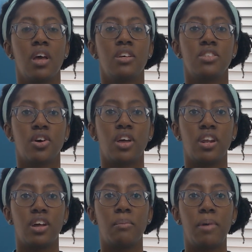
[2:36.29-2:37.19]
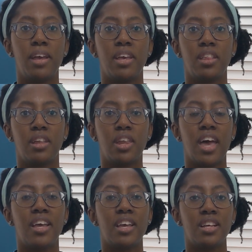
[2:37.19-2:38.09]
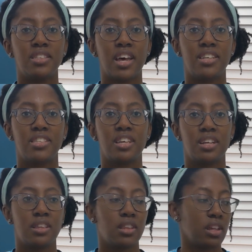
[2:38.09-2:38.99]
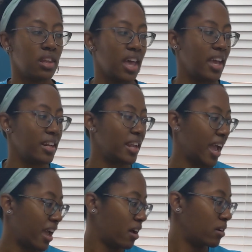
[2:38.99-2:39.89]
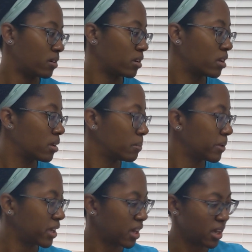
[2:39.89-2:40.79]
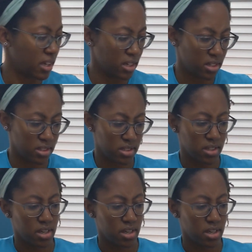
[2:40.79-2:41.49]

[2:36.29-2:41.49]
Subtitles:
So I ended up making the leggings. I extended the leg down because